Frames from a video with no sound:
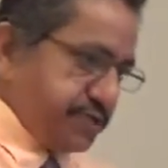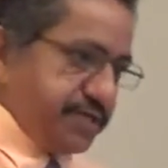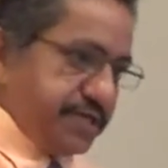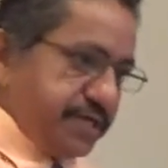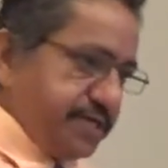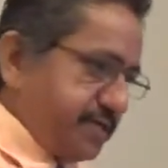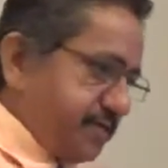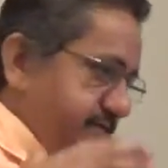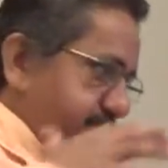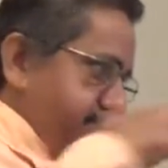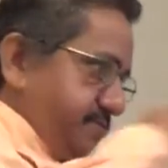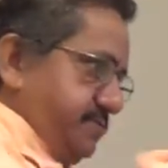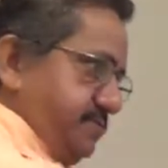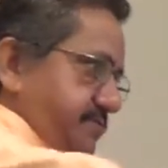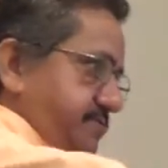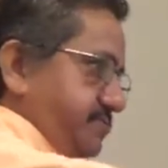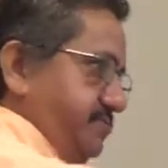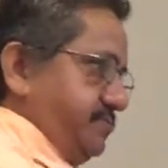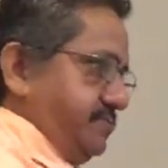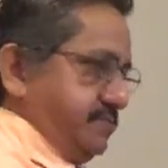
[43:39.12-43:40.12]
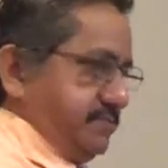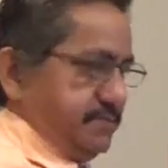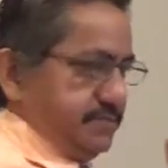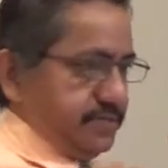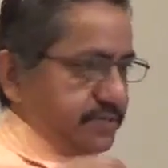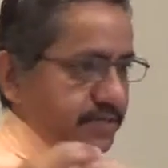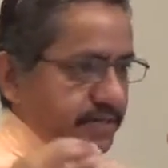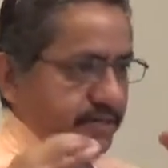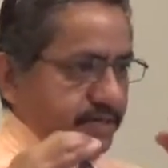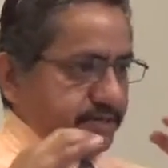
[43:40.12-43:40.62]
the,
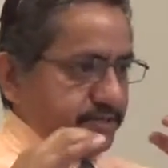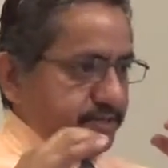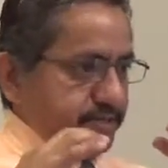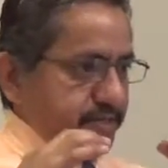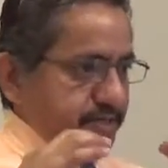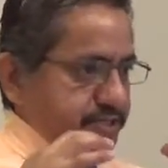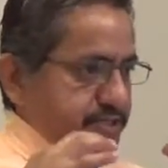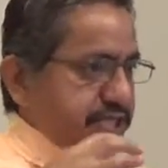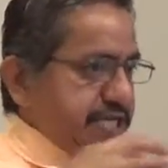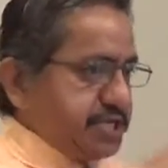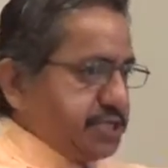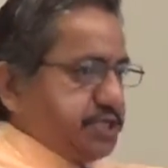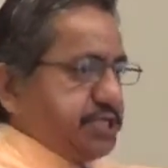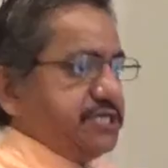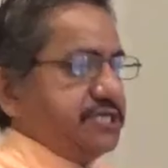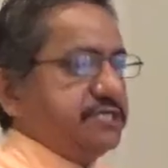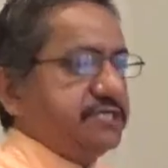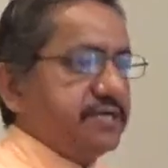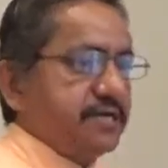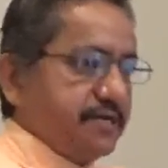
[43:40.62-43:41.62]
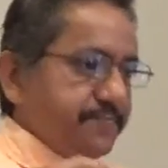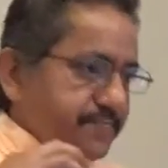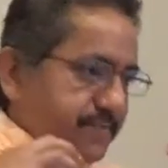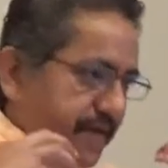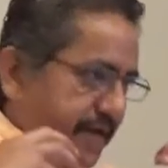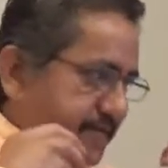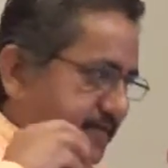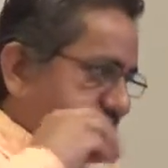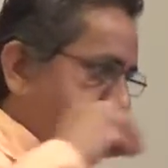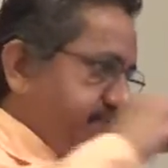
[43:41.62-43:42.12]
the, the teaching
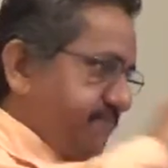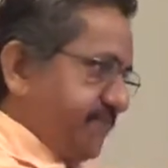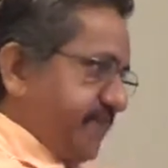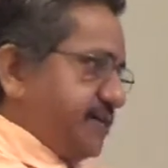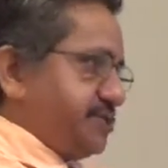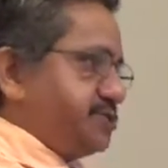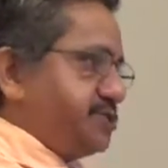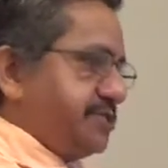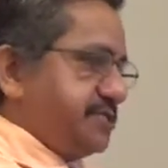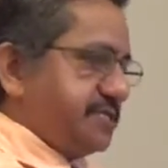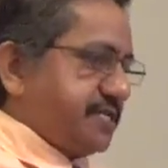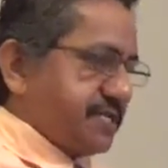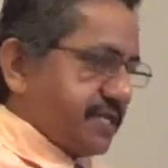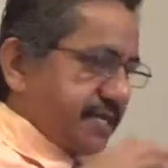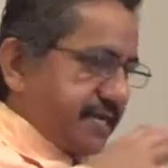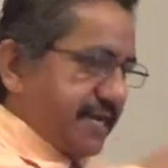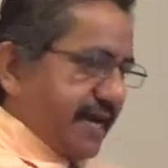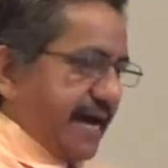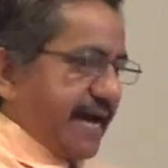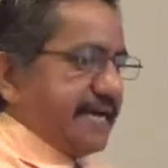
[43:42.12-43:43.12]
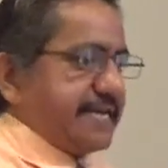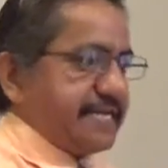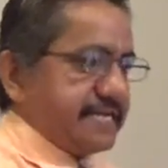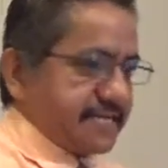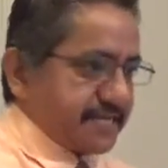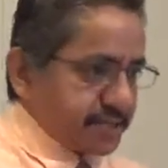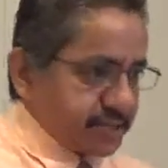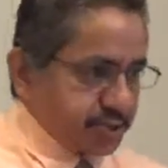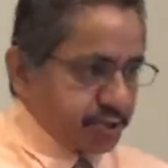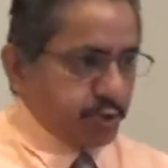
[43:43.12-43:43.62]
and the investing and the guiding
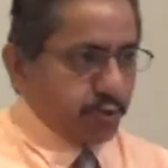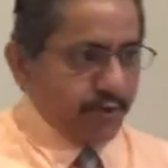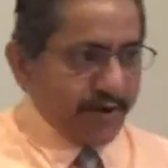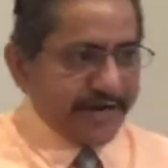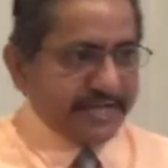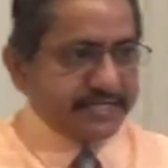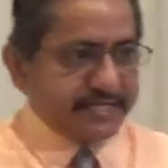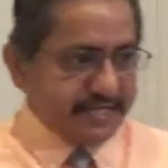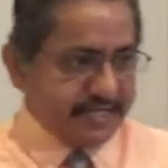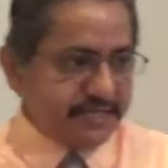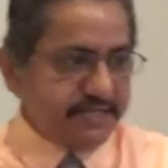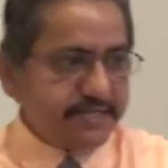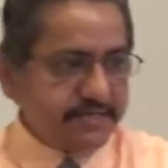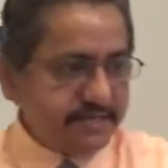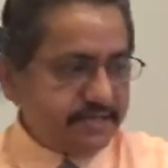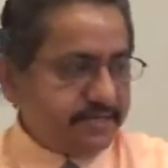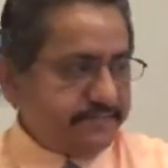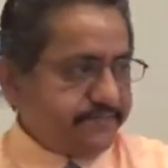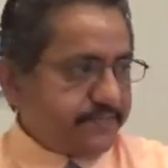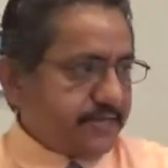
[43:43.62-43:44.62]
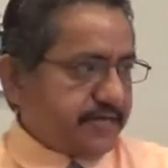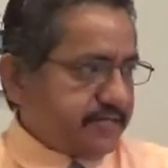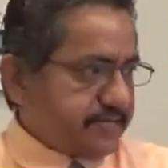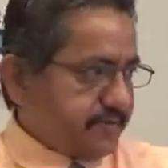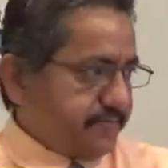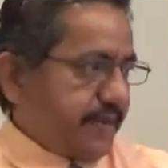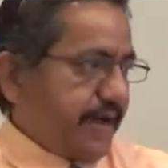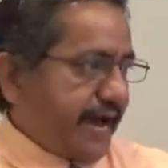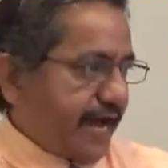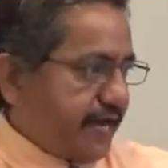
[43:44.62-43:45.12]
and directing in
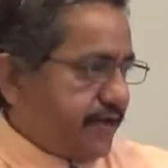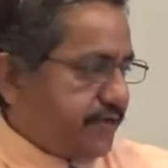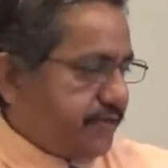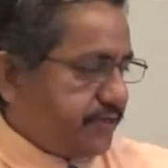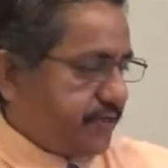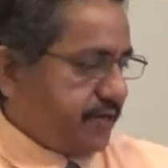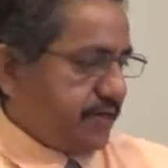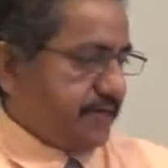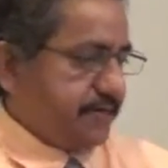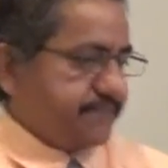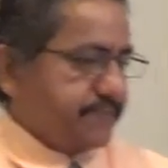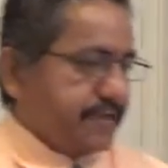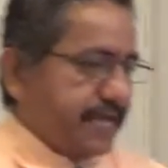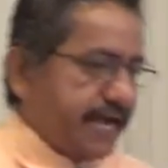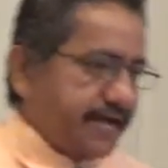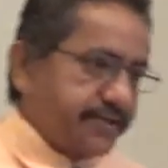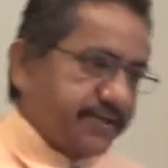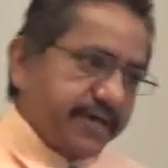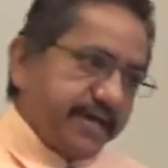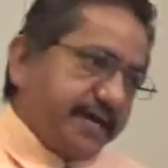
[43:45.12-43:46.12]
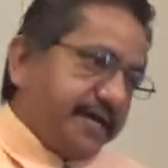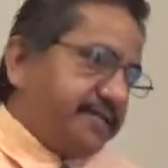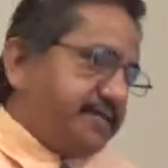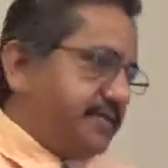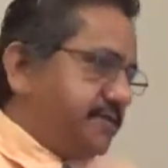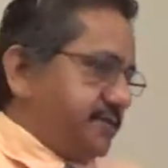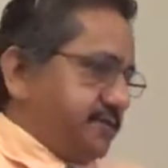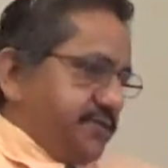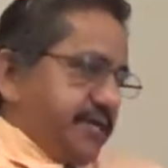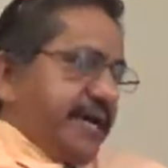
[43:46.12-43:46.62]
the path, and
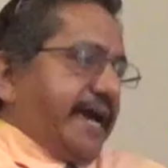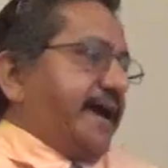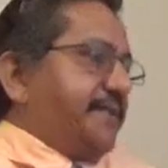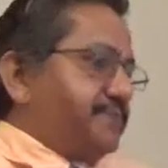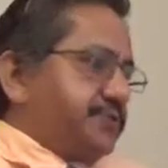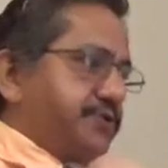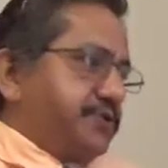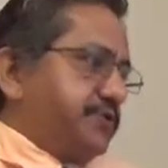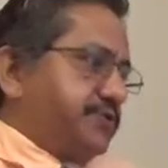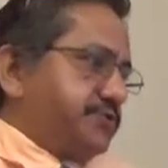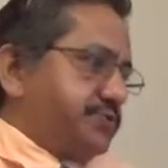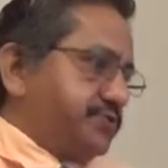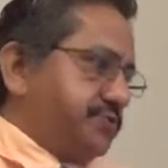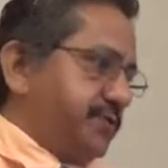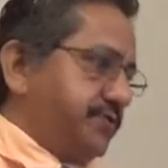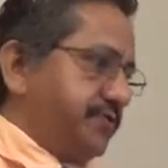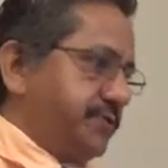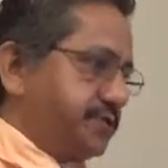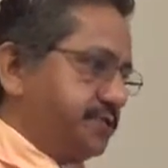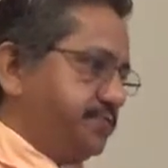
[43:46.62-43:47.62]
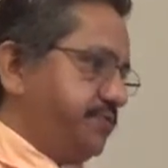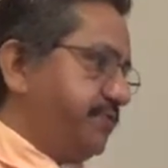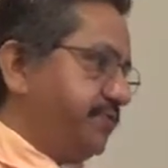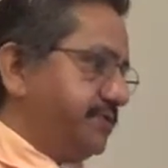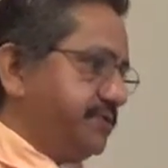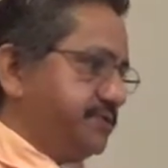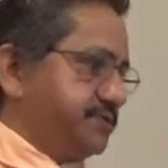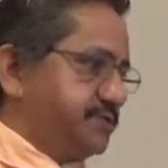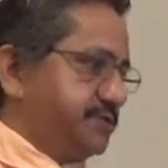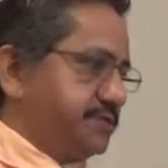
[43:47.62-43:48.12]
then they have to go through their
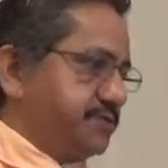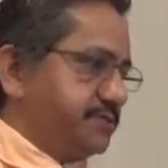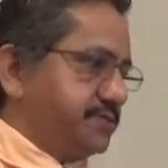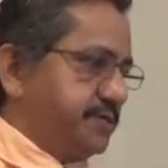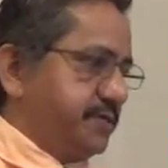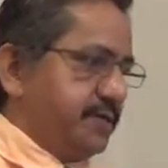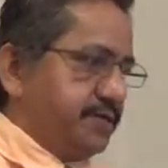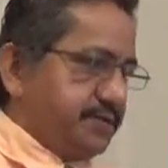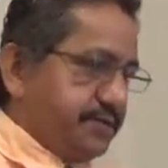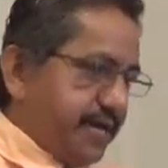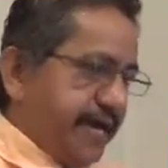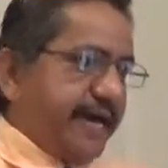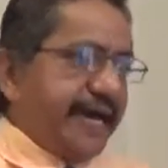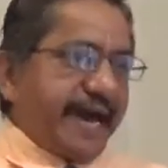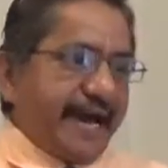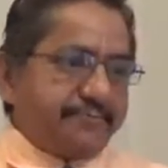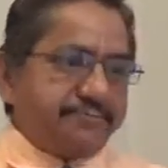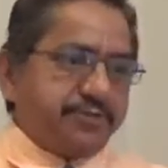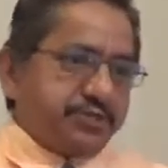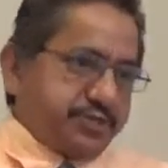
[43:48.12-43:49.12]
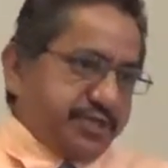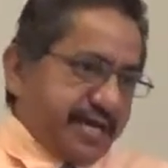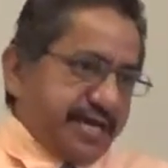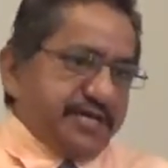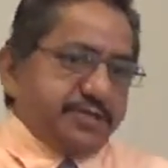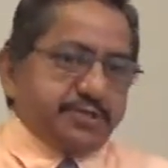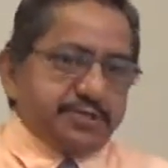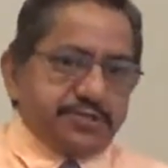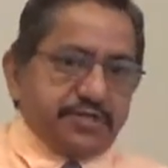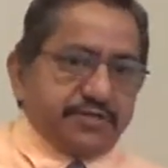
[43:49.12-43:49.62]
experiences. They have to
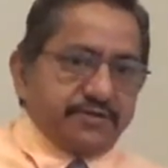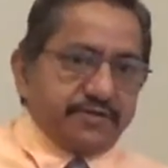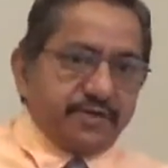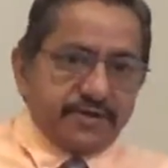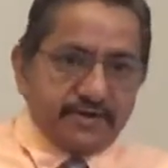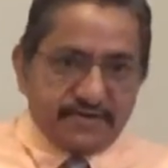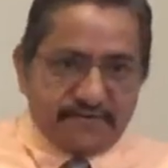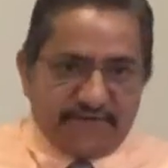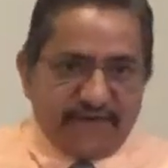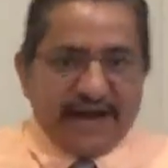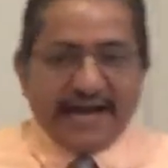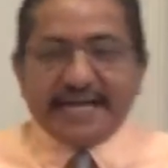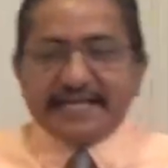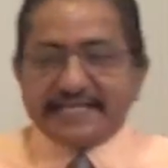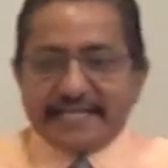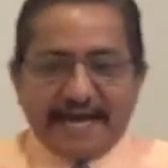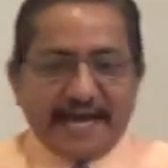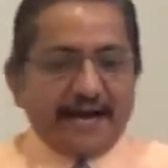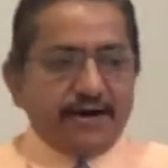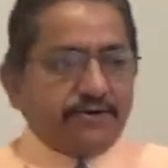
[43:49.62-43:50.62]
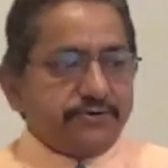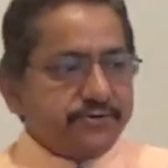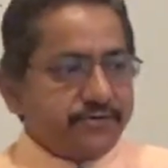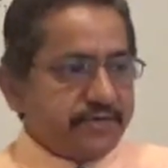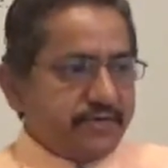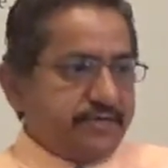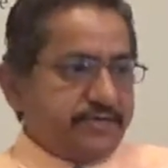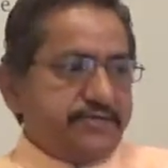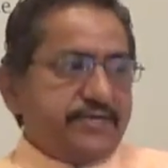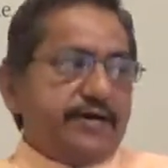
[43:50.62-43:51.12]
test and find
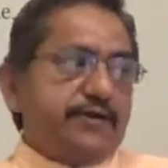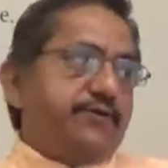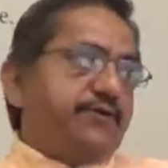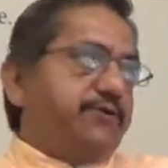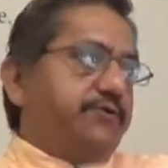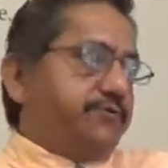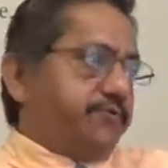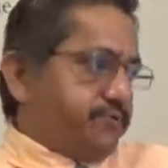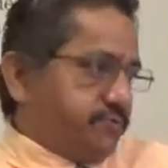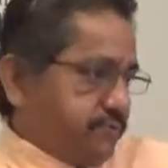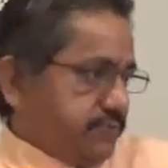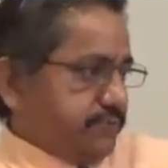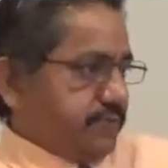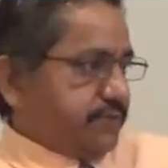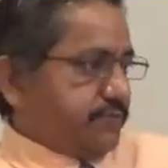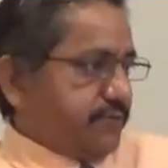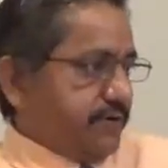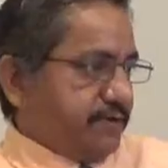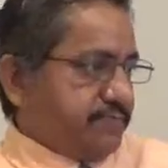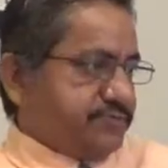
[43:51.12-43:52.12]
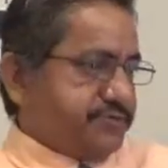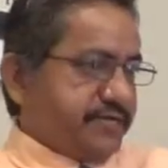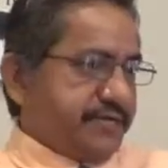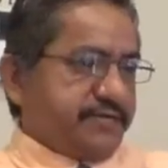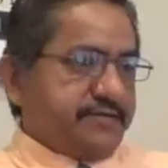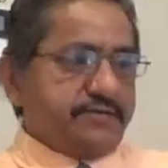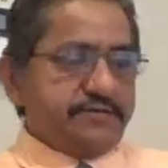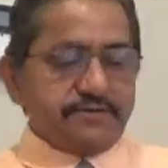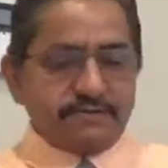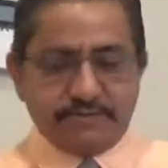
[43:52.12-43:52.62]
out that, oh, what mom
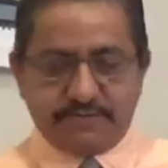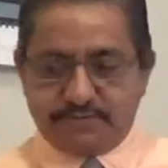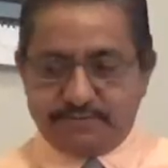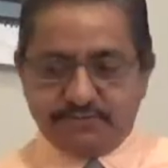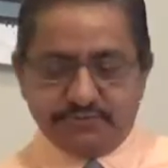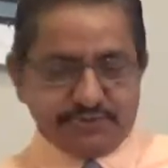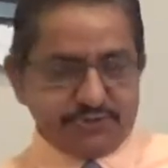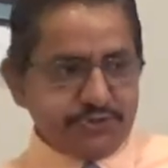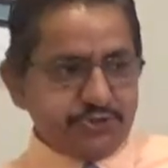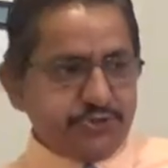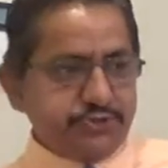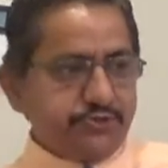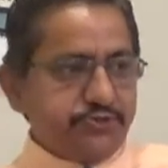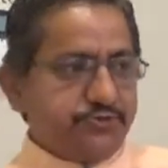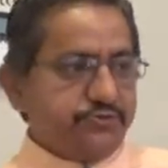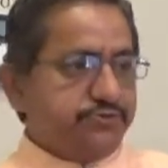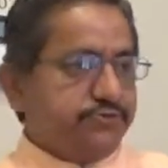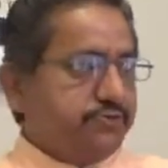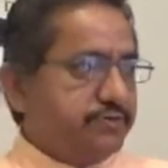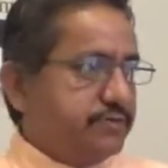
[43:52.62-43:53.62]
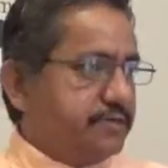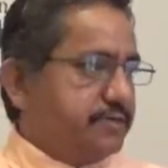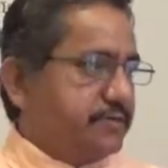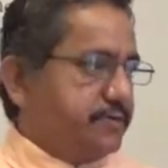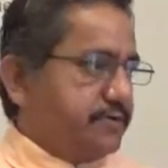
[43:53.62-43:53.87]
said was true,